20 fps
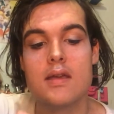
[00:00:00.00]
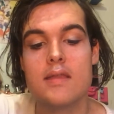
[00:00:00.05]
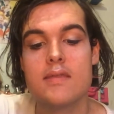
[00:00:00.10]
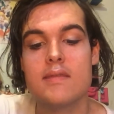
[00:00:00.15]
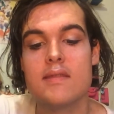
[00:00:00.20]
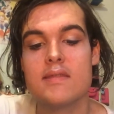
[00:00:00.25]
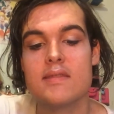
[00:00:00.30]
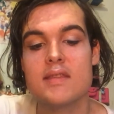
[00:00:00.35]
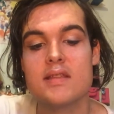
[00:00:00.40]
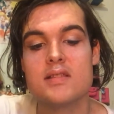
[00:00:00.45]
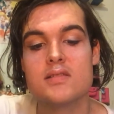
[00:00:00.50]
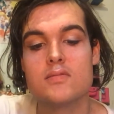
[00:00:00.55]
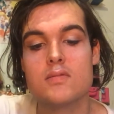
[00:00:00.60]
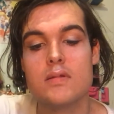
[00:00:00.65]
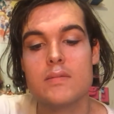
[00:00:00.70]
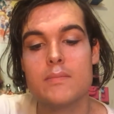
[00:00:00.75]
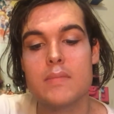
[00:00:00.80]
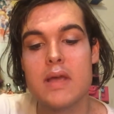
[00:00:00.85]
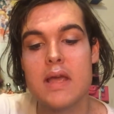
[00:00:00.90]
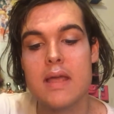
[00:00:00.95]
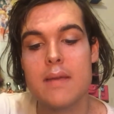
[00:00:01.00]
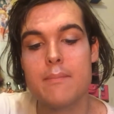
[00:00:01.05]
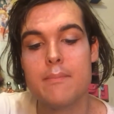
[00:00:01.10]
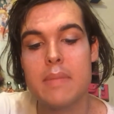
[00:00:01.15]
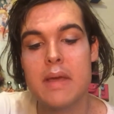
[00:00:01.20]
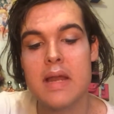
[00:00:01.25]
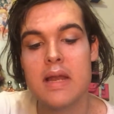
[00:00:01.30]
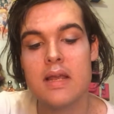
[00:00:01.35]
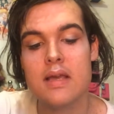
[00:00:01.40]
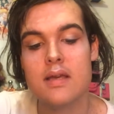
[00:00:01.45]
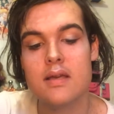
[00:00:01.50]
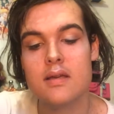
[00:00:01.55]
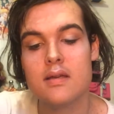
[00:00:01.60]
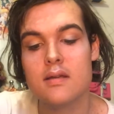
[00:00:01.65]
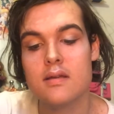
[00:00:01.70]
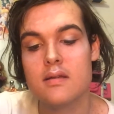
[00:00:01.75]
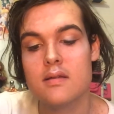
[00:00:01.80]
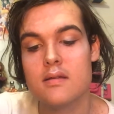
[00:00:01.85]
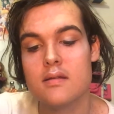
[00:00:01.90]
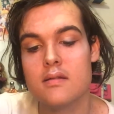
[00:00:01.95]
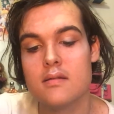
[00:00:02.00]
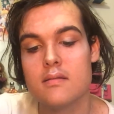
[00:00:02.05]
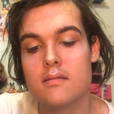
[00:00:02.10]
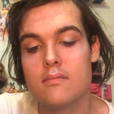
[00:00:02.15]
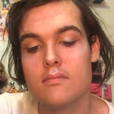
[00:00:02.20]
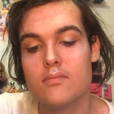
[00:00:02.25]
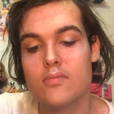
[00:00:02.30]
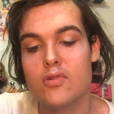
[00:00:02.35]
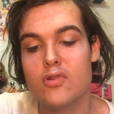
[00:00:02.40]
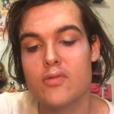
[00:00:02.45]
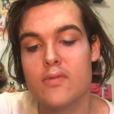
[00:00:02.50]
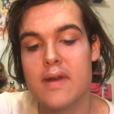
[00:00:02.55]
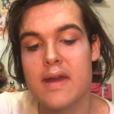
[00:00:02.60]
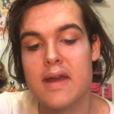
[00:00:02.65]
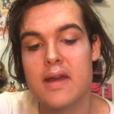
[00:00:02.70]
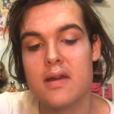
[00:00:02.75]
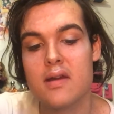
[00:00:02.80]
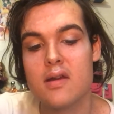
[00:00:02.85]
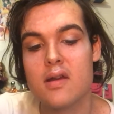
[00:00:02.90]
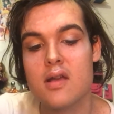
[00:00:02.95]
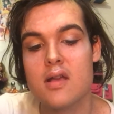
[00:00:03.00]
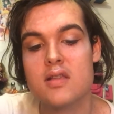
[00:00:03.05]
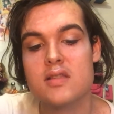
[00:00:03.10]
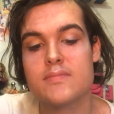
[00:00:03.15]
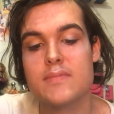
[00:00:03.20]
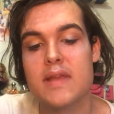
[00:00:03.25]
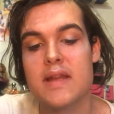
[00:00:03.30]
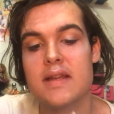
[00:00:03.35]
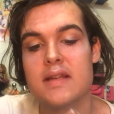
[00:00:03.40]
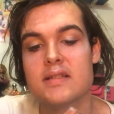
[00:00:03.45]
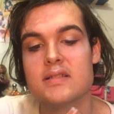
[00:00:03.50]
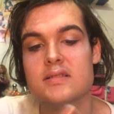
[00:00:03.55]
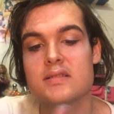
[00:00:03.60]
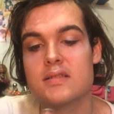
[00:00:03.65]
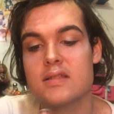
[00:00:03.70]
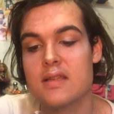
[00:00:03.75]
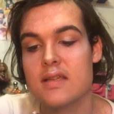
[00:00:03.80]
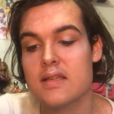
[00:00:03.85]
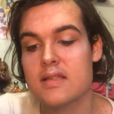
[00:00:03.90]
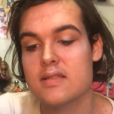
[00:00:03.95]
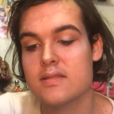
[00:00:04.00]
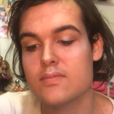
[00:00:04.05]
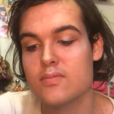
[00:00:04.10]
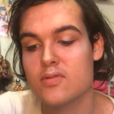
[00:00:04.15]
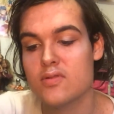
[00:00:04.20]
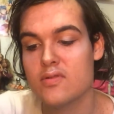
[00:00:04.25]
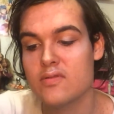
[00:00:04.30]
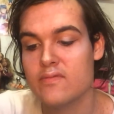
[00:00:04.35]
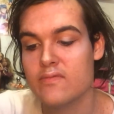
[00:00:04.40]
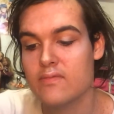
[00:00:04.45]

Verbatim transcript: And then this one by Bella Pereira Cosmetics, Kiss Proof.